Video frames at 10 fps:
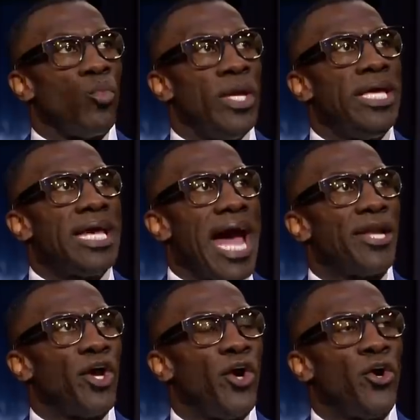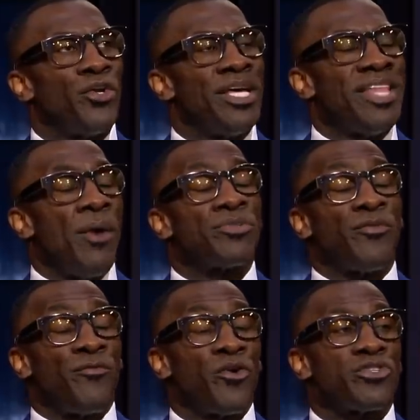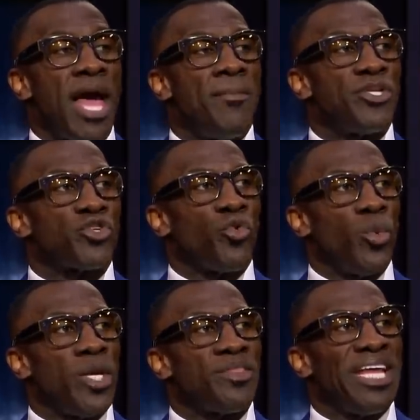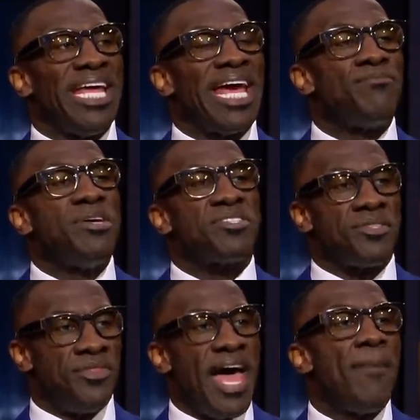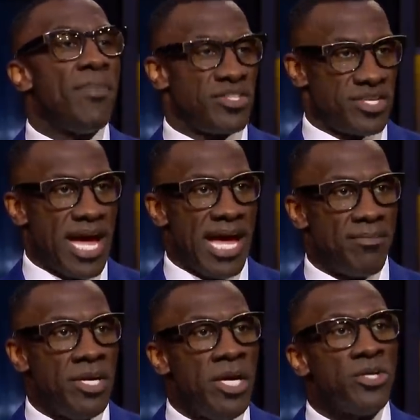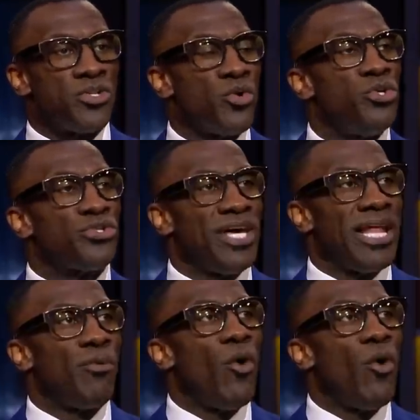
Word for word: He got hurt, and that was the first time in his career that he had missed that much time. So you said, I'm